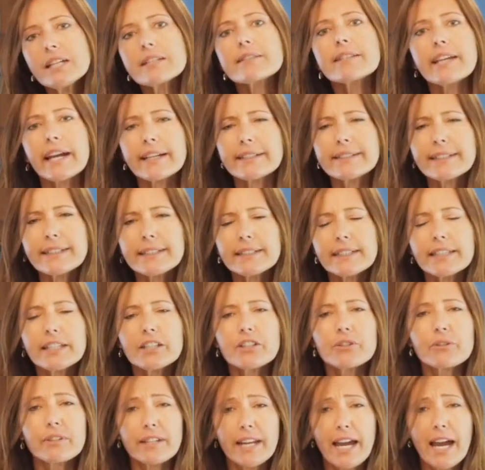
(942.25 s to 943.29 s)
Technically,
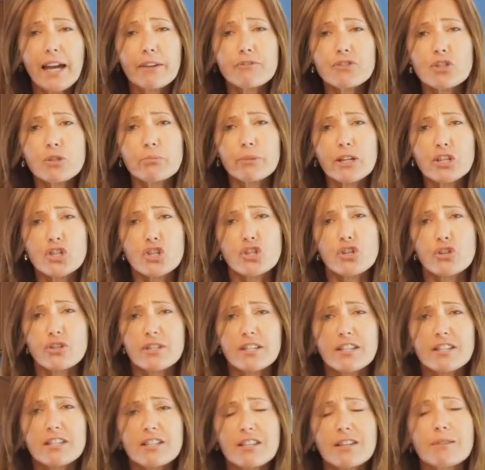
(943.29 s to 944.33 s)
you can have too much in your
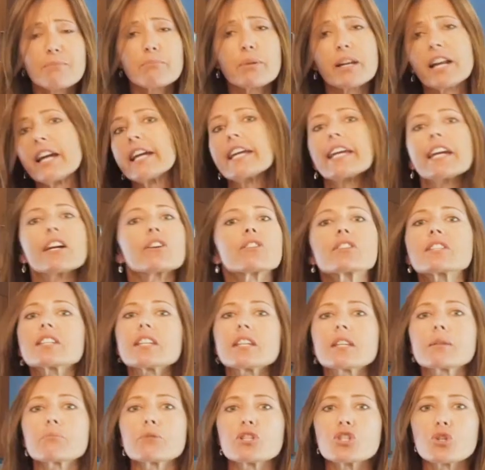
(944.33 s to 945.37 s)
system, but I
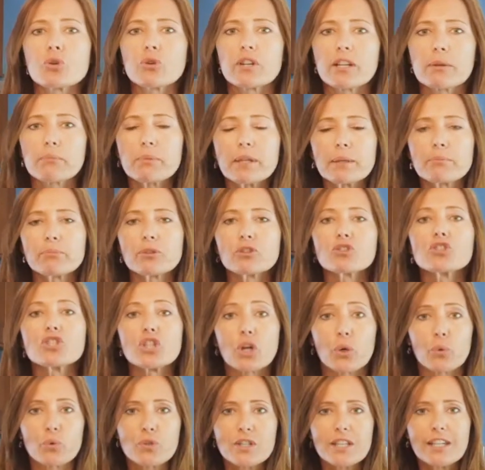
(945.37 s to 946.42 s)
guarantee the majority of people
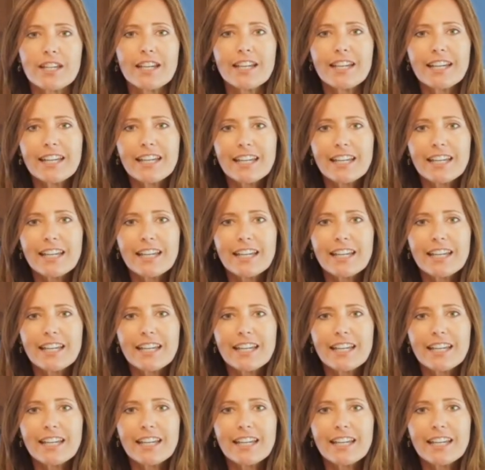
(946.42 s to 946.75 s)
don't.